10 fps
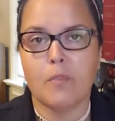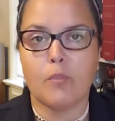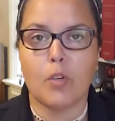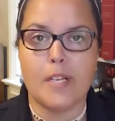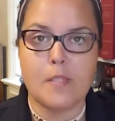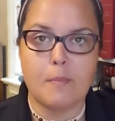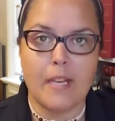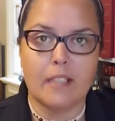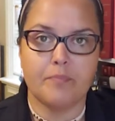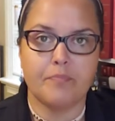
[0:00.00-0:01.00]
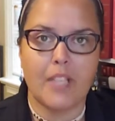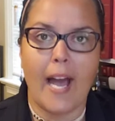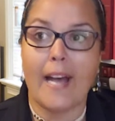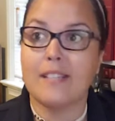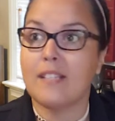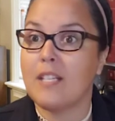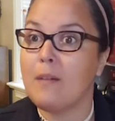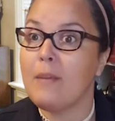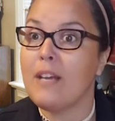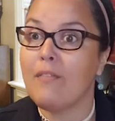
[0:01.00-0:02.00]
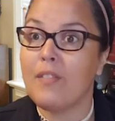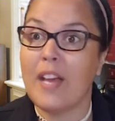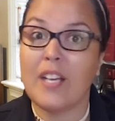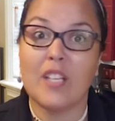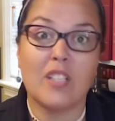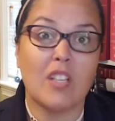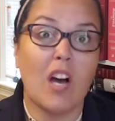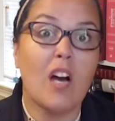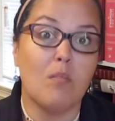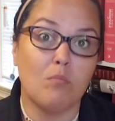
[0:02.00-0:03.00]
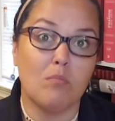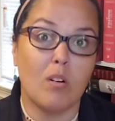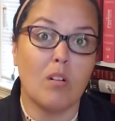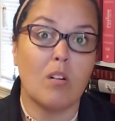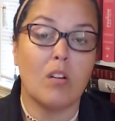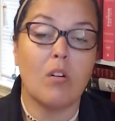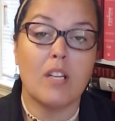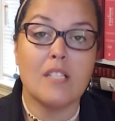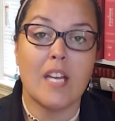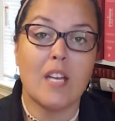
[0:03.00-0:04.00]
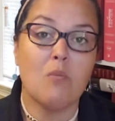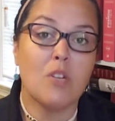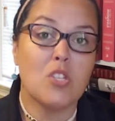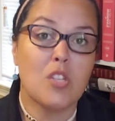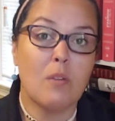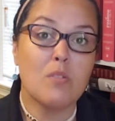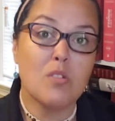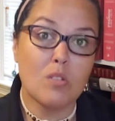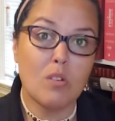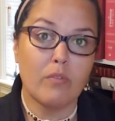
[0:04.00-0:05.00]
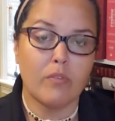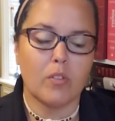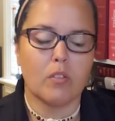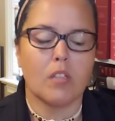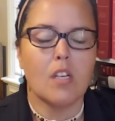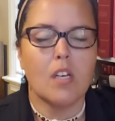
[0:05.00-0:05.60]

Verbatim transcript: for his men asked him if they could come on, on a day in which they would serve food.